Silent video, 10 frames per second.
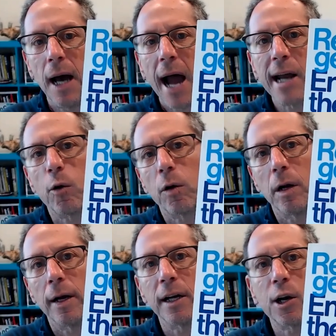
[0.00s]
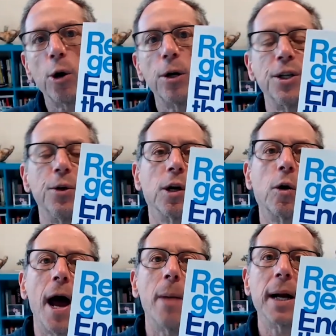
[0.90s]
I encourage you to
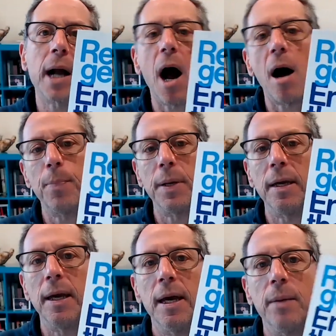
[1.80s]
grab a copy